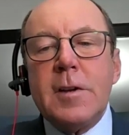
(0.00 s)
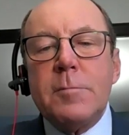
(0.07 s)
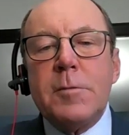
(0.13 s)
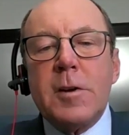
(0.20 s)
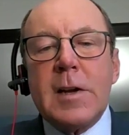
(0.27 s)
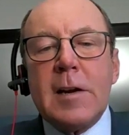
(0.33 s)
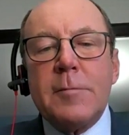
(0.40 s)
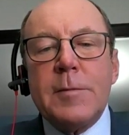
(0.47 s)

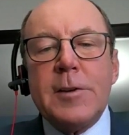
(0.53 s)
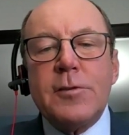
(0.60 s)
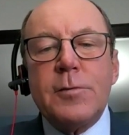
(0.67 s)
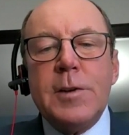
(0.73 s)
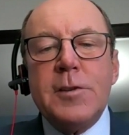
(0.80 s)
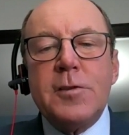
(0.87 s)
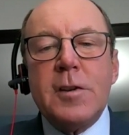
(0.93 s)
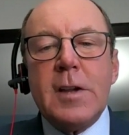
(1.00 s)
Liberal government's
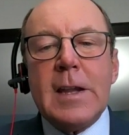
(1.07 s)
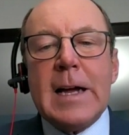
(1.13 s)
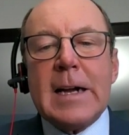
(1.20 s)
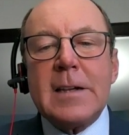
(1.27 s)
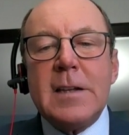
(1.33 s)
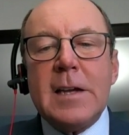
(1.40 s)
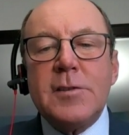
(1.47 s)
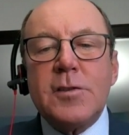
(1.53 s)
recent
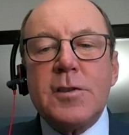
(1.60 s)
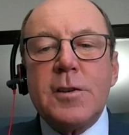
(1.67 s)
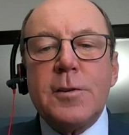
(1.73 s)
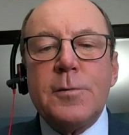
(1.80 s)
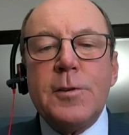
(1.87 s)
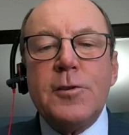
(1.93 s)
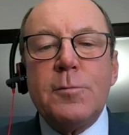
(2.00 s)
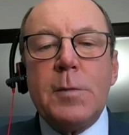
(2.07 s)

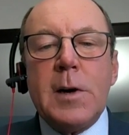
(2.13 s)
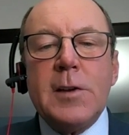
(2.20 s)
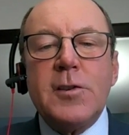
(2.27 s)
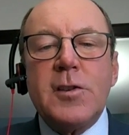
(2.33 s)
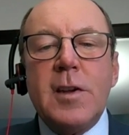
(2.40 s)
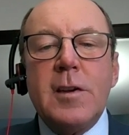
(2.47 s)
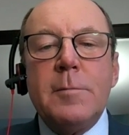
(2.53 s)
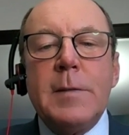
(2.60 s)
lackluster
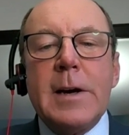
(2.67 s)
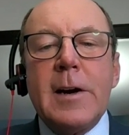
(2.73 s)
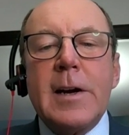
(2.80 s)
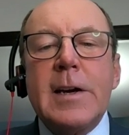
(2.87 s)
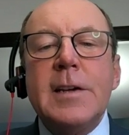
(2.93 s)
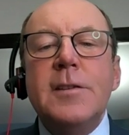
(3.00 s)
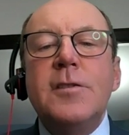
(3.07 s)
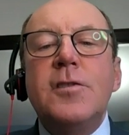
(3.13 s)
response to the
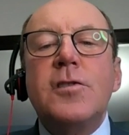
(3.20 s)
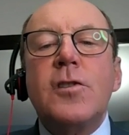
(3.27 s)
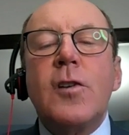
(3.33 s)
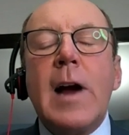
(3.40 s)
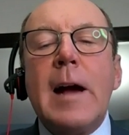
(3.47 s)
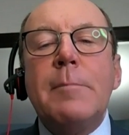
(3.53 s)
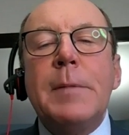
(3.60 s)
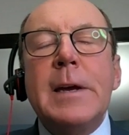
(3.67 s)
Americans
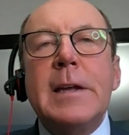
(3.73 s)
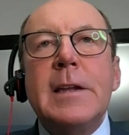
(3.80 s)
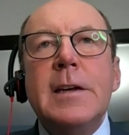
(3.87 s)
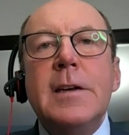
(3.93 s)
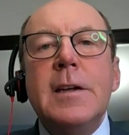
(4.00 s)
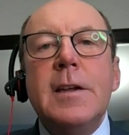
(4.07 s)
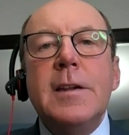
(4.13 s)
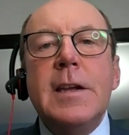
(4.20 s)
scrapping
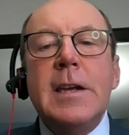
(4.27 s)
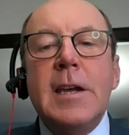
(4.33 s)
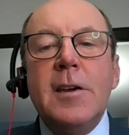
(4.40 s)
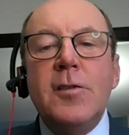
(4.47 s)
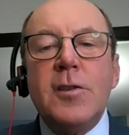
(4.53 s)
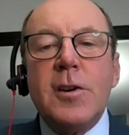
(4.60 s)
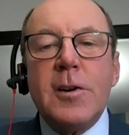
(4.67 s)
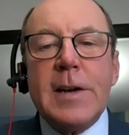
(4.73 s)
the
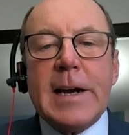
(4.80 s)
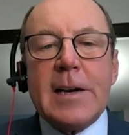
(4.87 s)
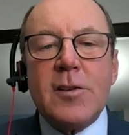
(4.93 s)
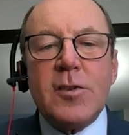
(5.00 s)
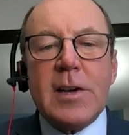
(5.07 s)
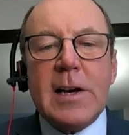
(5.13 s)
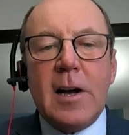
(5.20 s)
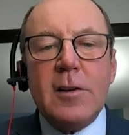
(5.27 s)
Keystone
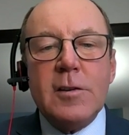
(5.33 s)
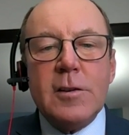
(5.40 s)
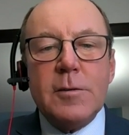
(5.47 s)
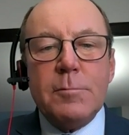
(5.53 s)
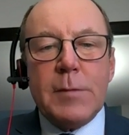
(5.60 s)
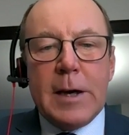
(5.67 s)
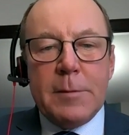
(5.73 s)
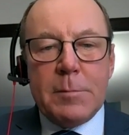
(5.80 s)
XL
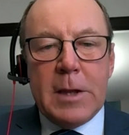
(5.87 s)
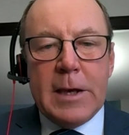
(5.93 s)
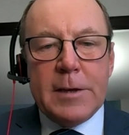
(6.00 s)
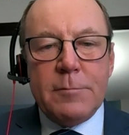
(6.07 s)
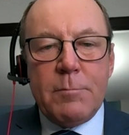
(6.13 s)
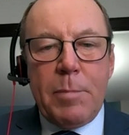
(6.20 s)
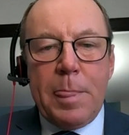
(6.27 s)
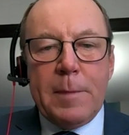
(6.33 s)

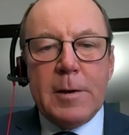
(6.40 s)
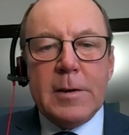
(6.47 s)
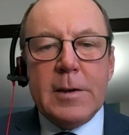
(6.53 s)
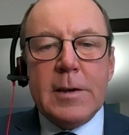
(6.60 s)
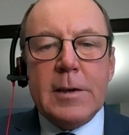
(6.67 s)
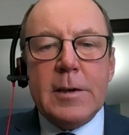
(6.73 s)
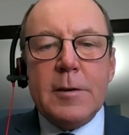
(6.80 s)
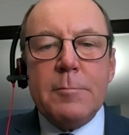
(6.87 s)
pipeline.
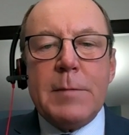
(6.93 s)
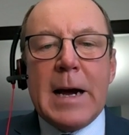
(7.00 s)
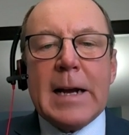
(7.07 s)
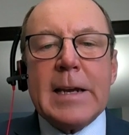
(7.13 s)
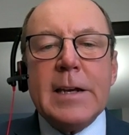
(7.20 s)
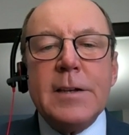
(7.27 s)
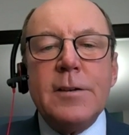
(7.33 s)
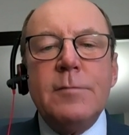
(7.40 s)

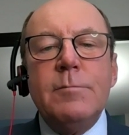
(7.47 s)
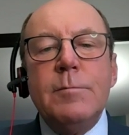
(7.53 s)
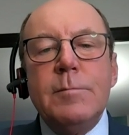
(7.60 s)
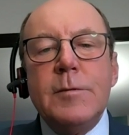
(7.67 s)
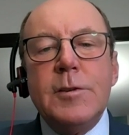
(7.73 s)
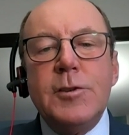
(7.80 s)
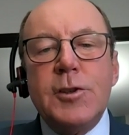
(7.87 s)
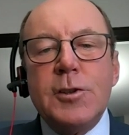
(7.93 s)
Back in
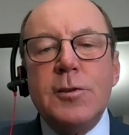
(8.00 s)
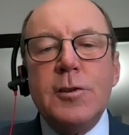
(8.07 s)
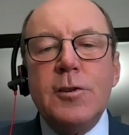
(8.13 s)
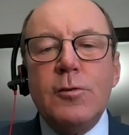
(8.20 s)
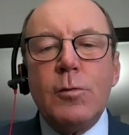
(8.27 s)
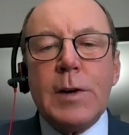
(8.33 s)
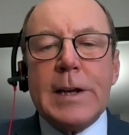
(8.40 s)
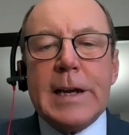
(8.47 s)

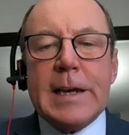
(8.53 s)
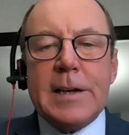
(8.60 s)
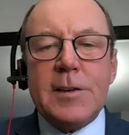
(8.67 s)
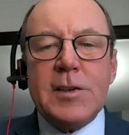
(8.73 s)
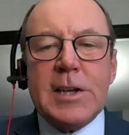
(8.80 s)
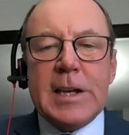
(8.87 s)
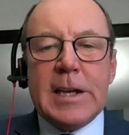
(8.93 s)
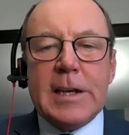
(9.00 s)
June
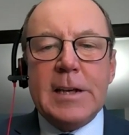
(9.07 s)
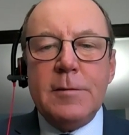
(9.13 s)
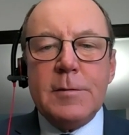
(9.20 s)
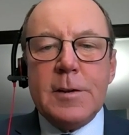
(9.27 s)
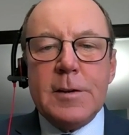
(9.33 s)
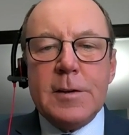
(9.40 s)
2018,